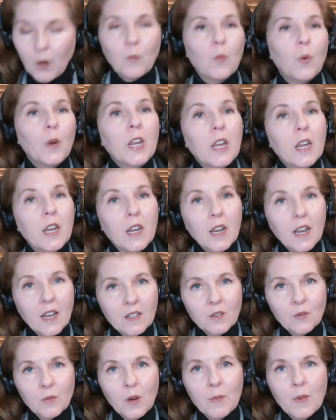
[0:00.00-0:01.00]
we
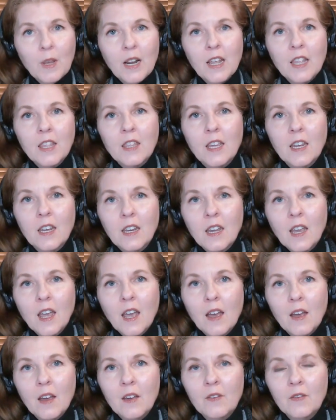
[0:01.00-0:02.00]
as women, I think,
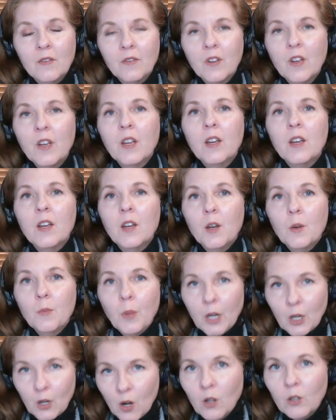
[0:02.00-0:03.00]
have
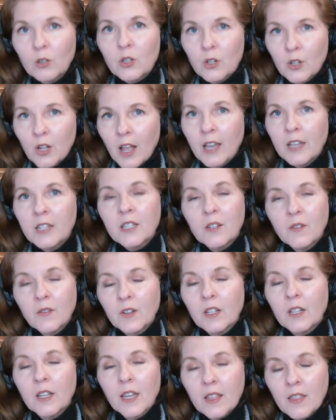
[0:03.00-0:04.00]
been culturalized to
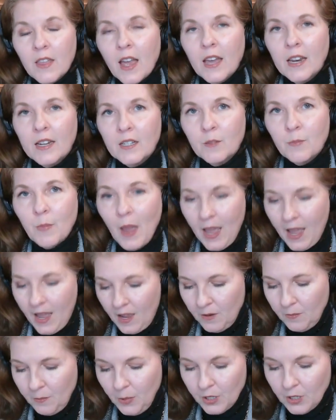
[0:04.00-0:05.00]
feel like that is
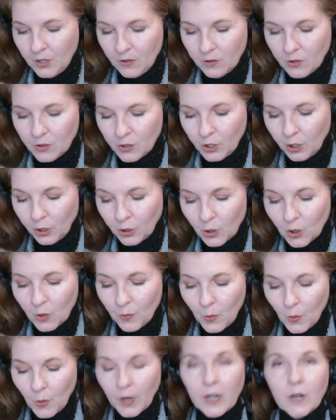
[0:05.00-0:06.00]
bad. But to your
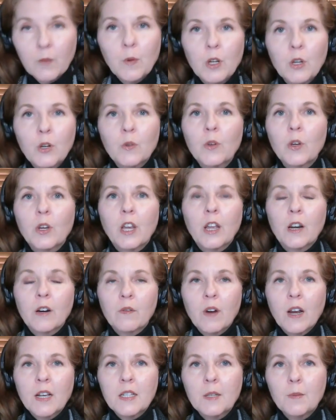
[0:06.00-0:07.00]
point, when you look at
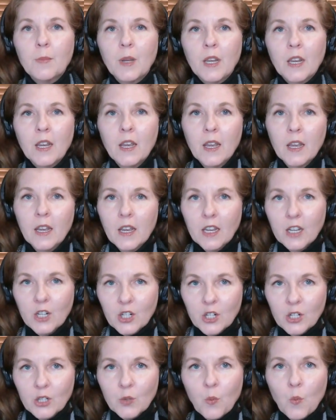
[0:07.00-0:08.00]
a recipe,
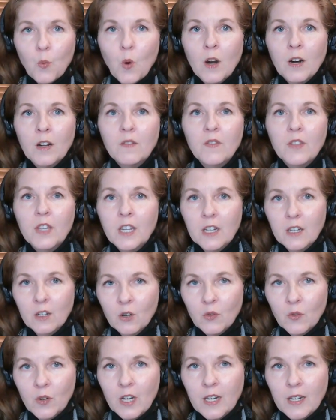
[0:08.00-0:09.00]
it's just one of the
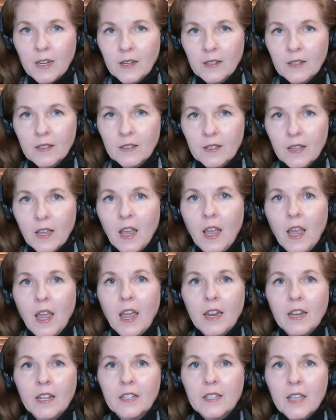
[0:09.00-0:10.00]
ingredients,
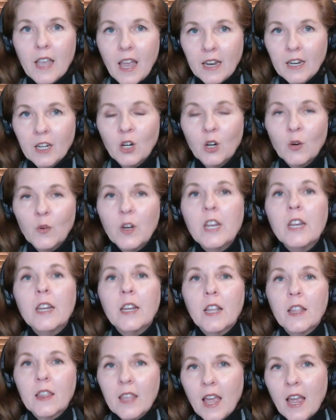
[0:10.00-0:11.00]
and it's an
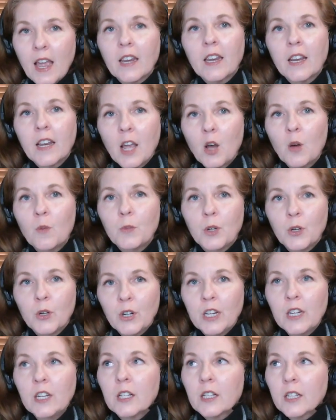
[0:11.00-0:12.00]
ingredient that can help your
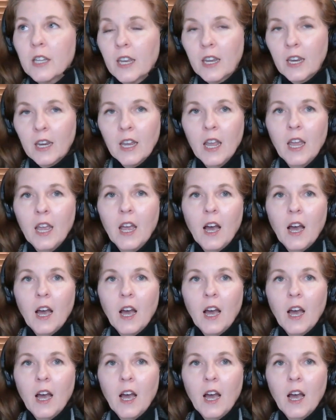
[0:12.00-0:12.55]
healing.